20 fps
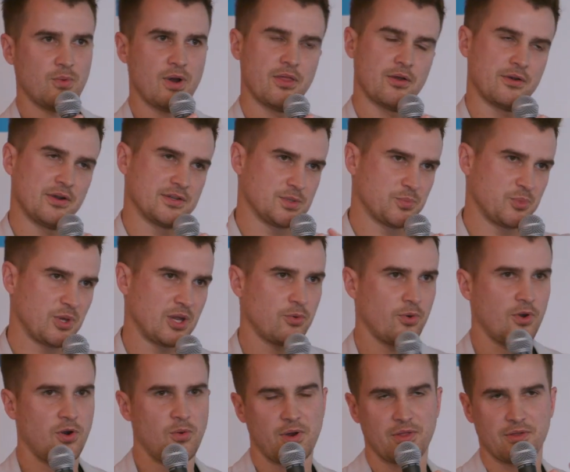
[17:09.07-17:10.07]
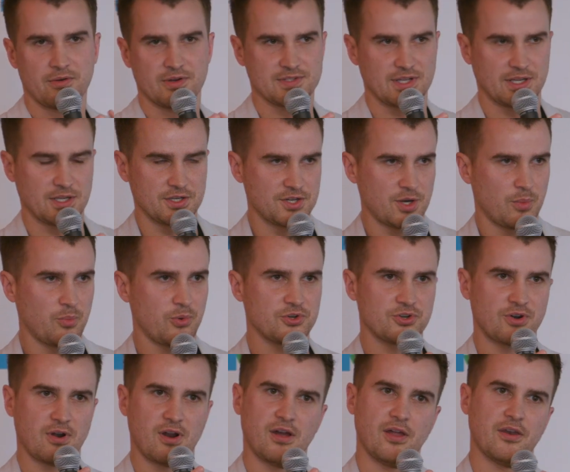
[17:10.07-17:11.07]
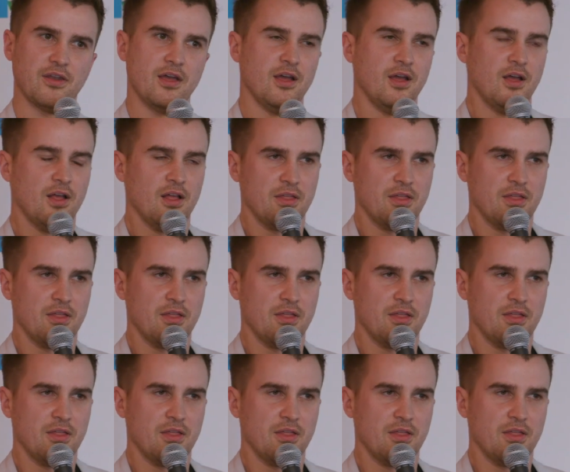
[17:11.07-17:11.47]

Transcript: whether it's a big quote, whether it's like a jumbotron,